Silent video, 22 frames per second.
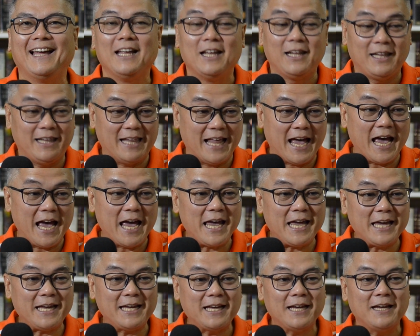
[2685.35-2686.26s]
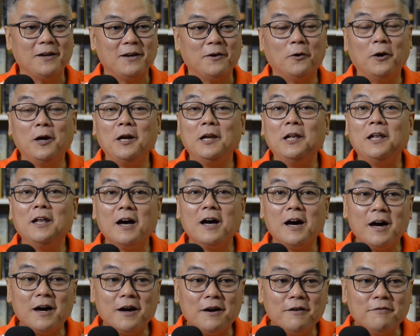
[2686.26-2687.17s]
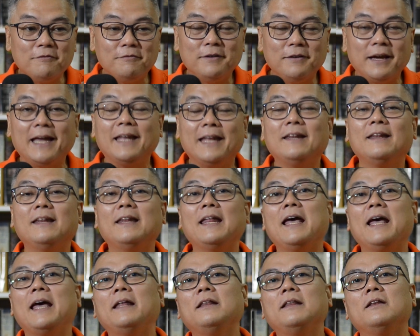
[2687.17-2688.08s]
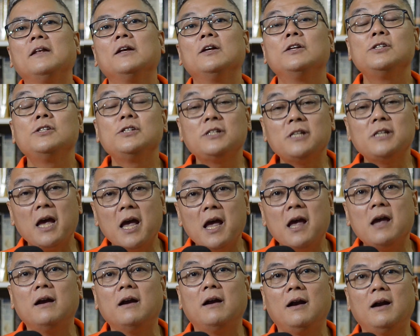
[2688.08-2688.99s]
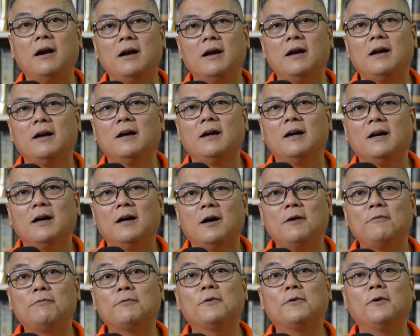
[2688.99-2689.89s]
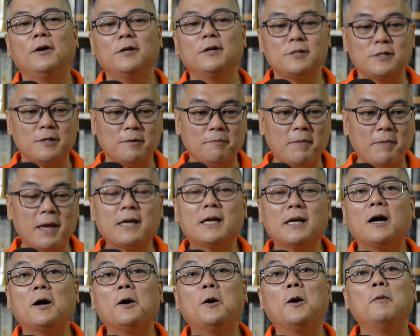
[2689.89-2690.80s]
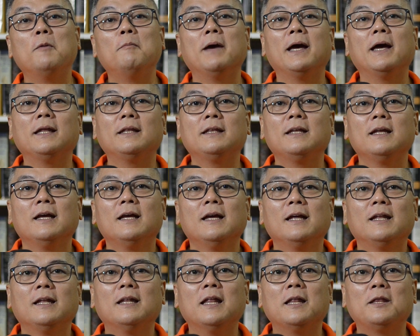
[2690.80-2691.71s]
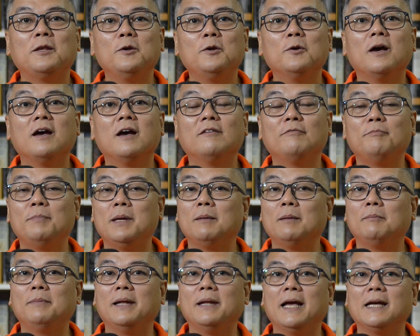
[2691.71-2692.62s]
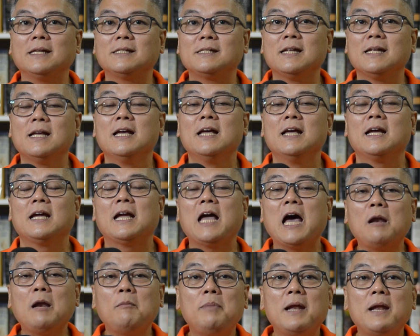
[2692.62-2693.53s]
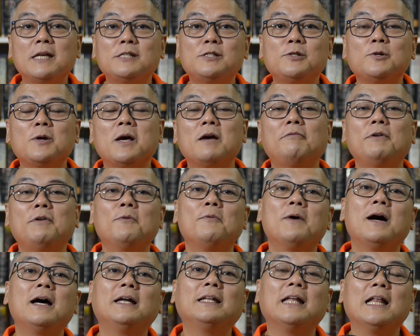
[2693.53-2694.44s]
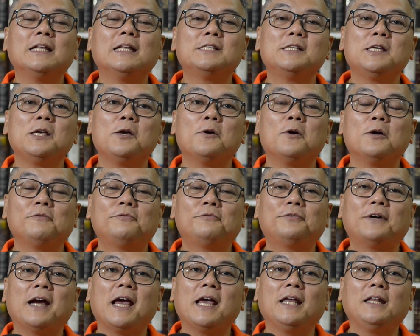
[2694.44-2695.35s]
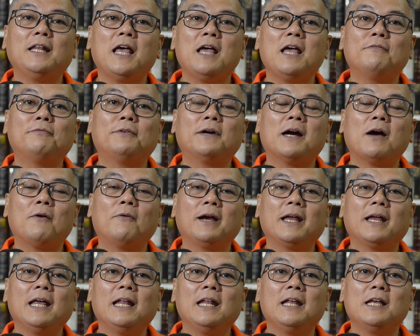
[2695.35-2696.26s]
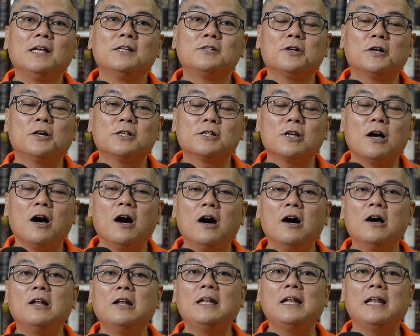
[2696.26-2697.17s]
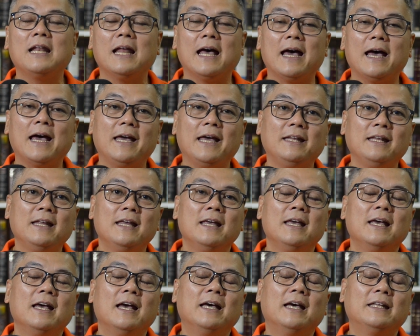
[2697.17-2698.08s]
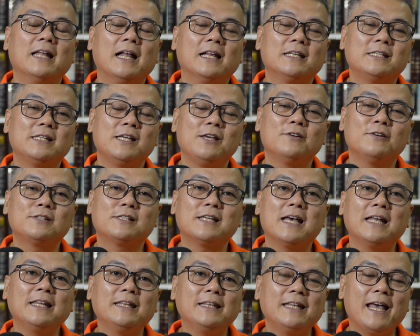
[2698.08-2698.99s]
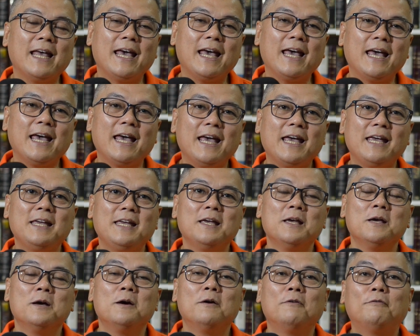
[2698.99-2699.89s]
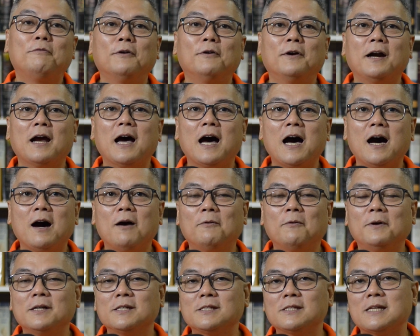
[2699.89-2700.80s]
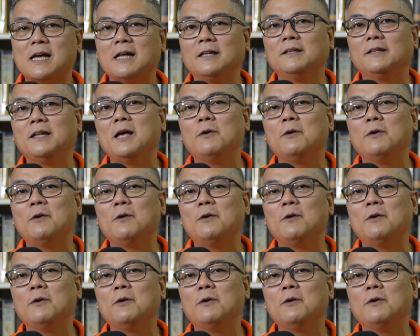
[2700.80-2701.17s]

Like or love and then share. Of course, make a comment that you have been blessed. God bless you everyone. I'll see you on Friday for our Healing Is Yours online. And I'll see you Sunday for our Sunday